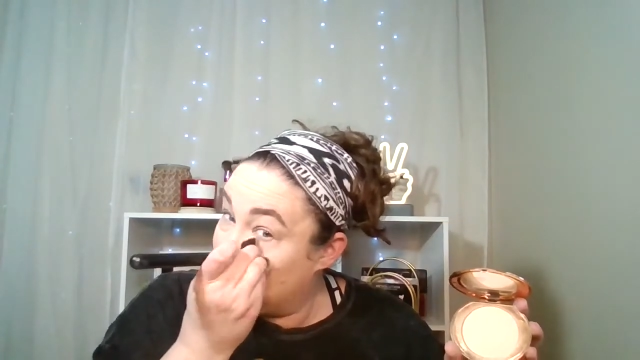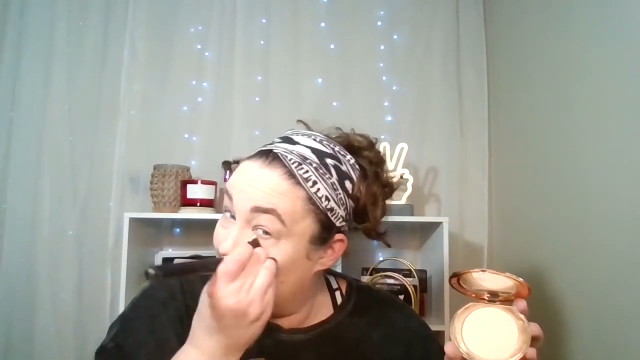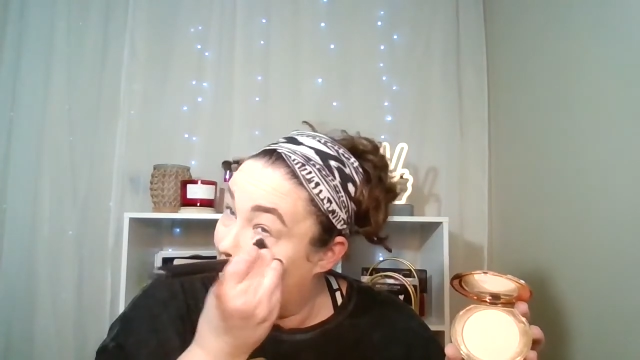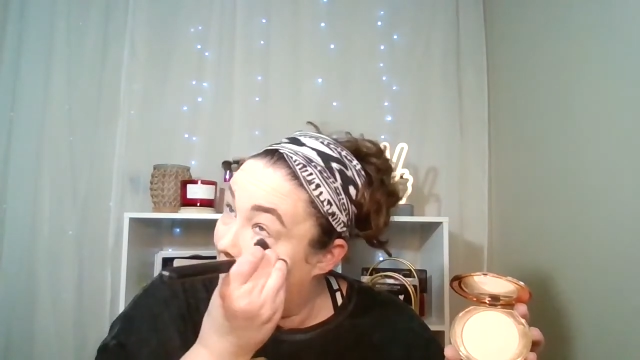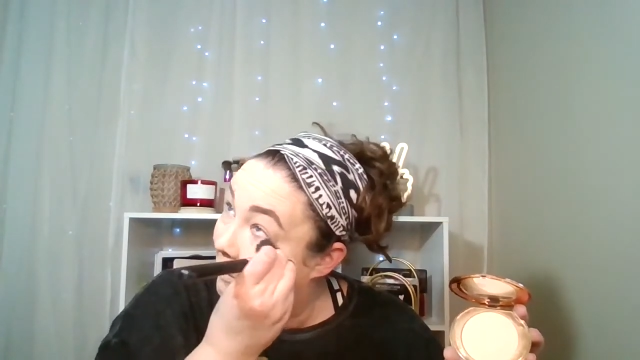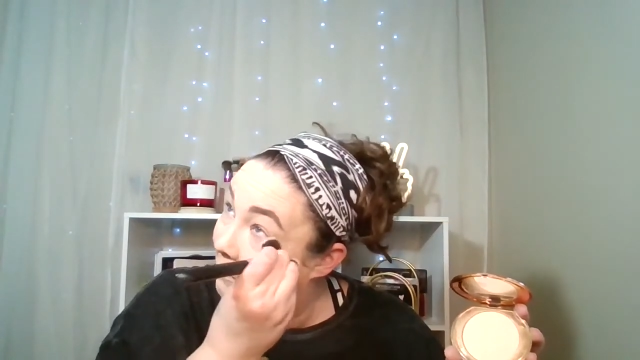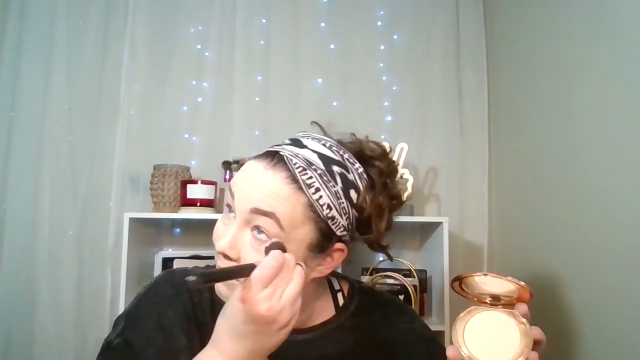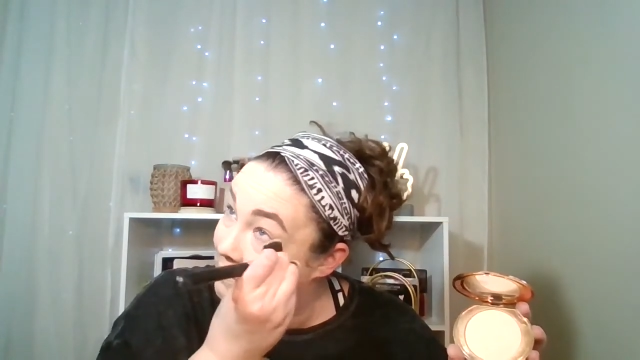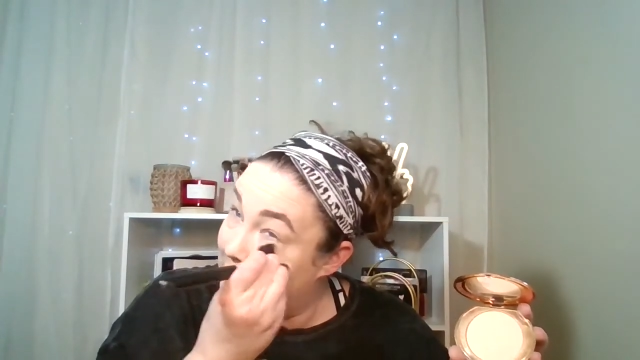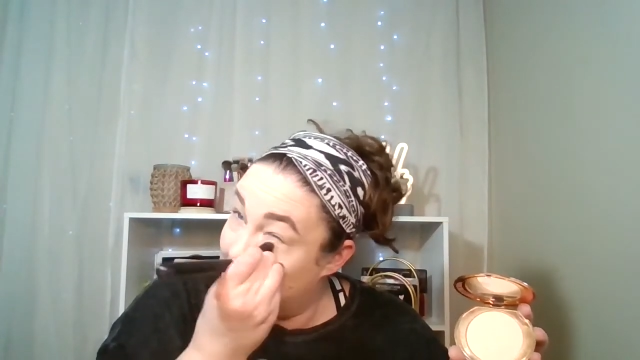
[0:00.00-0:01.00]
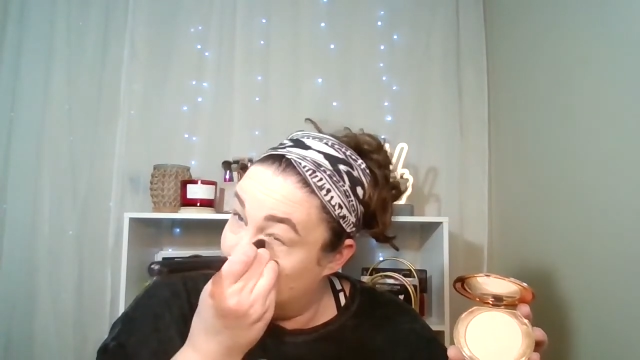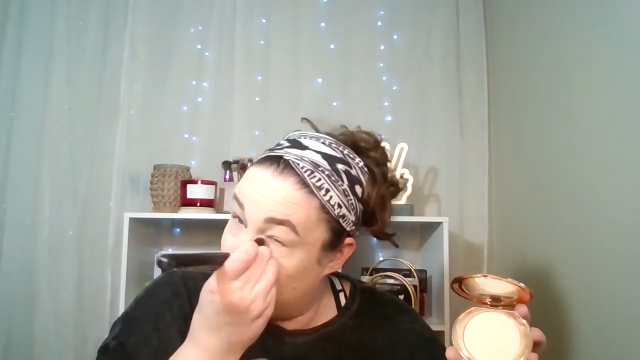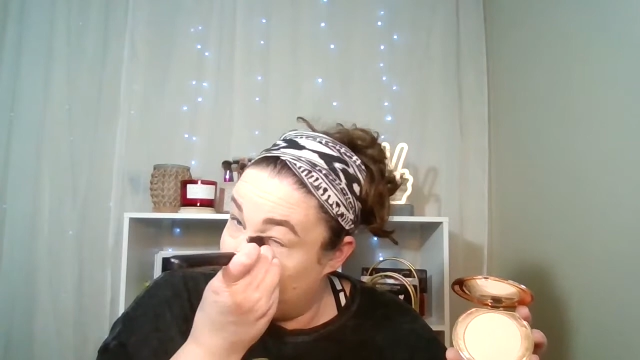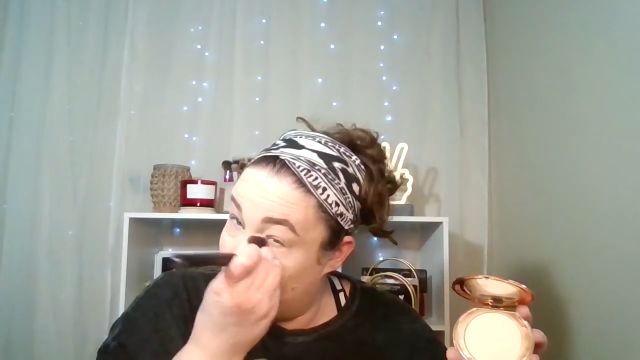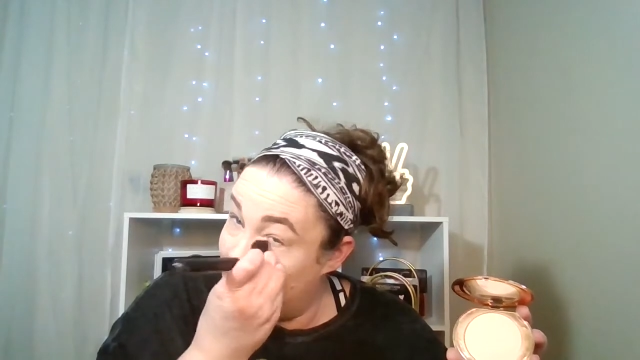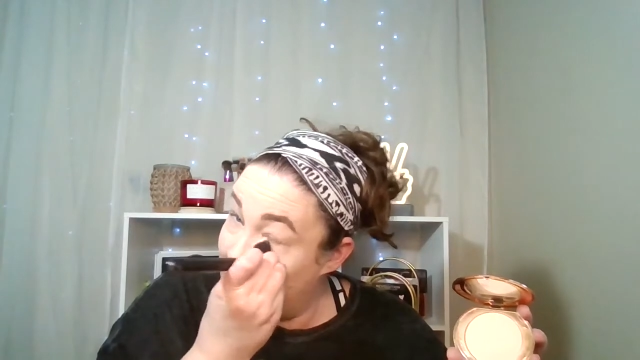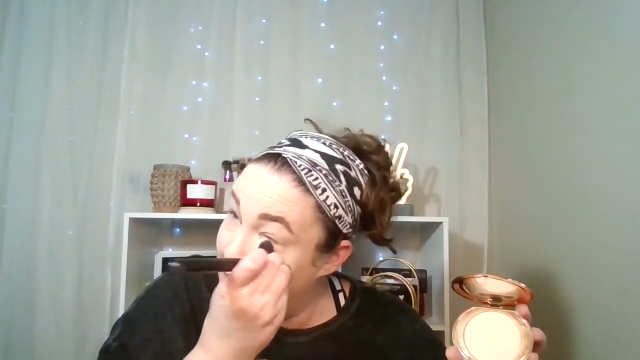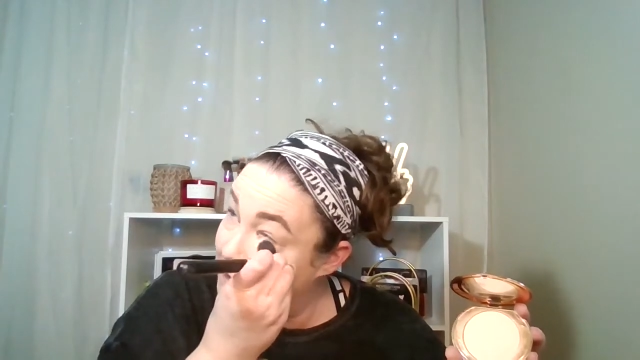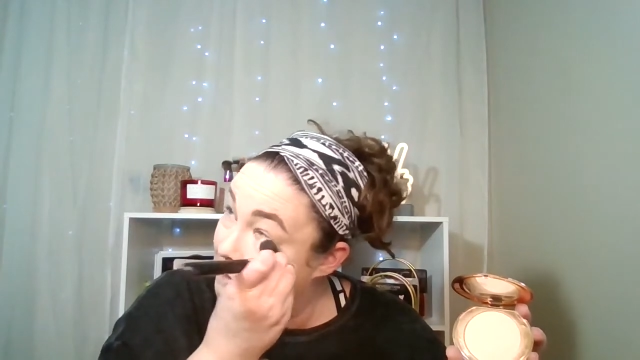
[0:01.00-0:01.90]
I always use a brush.